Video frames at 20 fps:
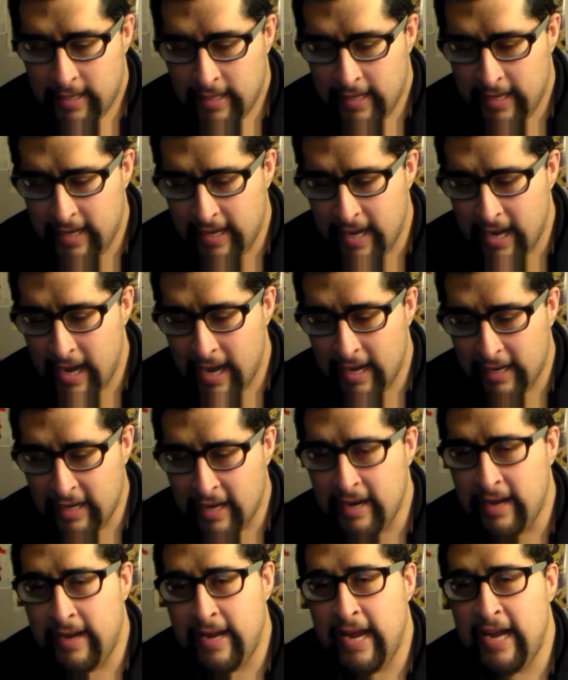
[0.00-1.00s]
he uh,
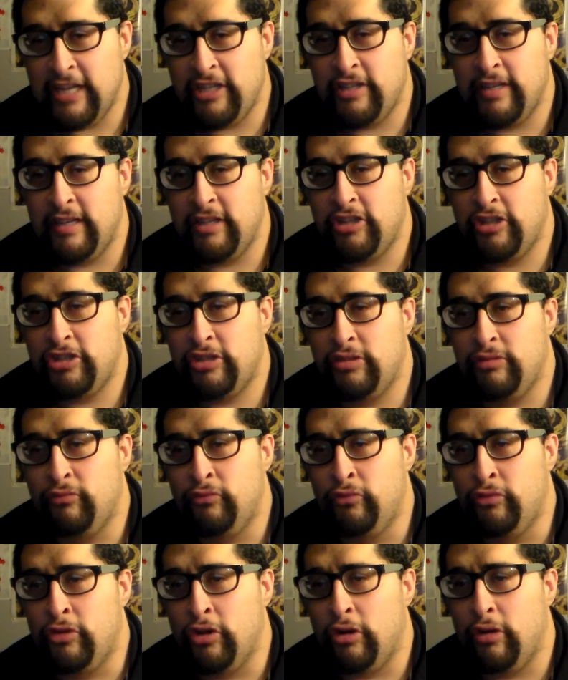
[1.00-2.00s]
got engaged to this
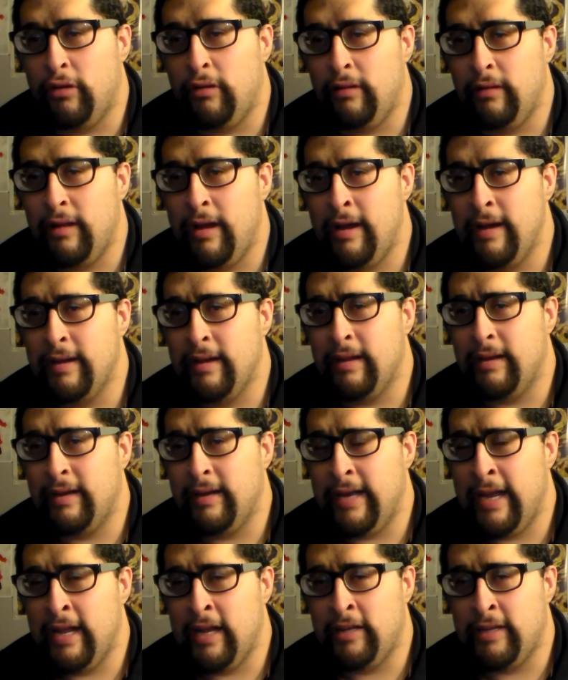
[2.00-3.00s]
girl on
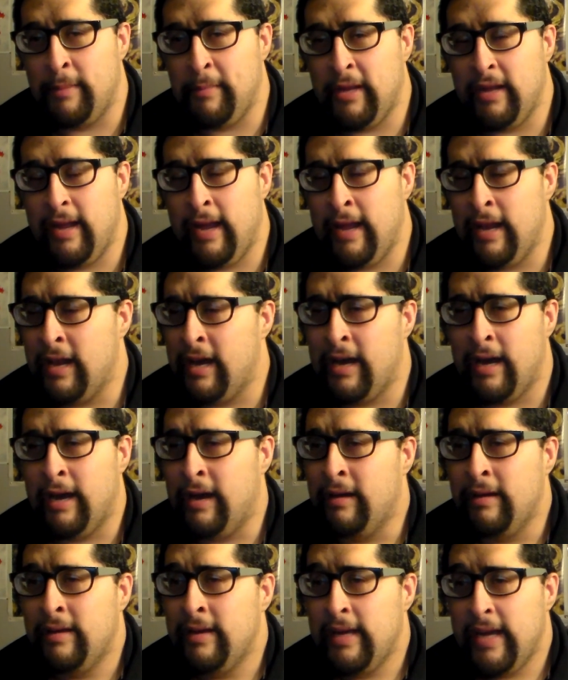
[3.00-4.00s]
in a W in
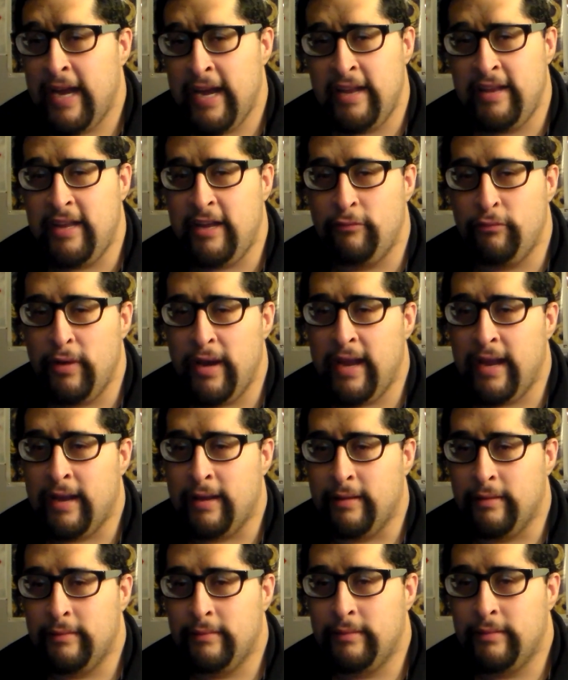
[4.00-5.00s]
a indie
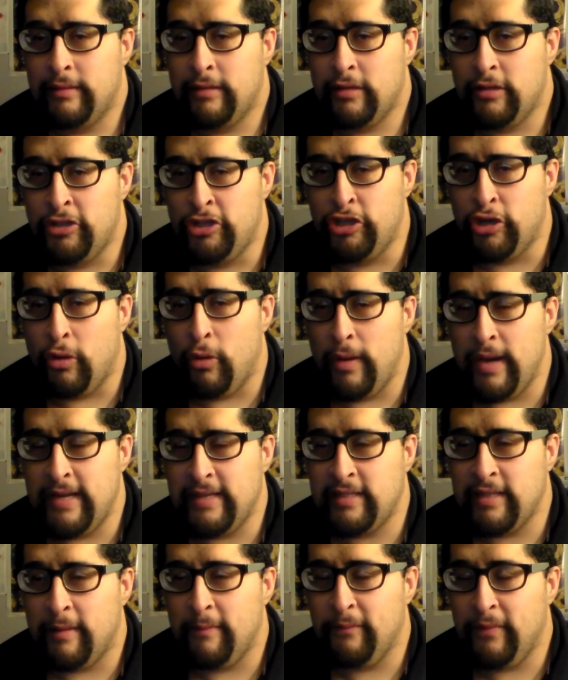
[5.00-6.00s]
ring, Joey
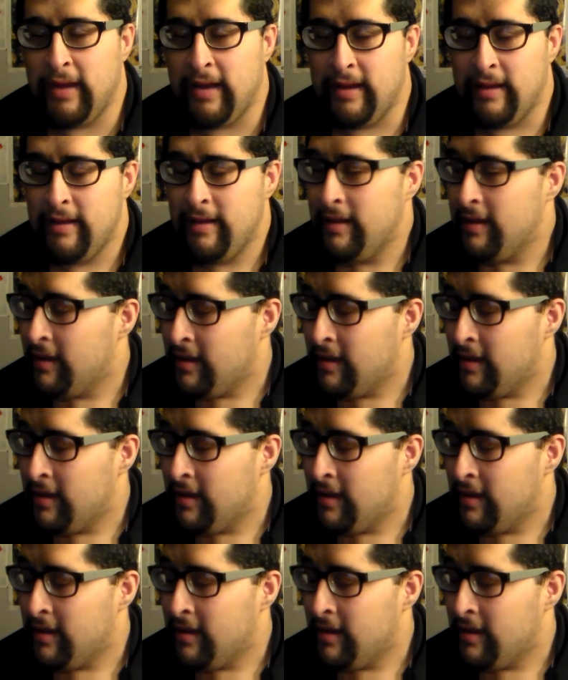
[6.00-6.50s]
something.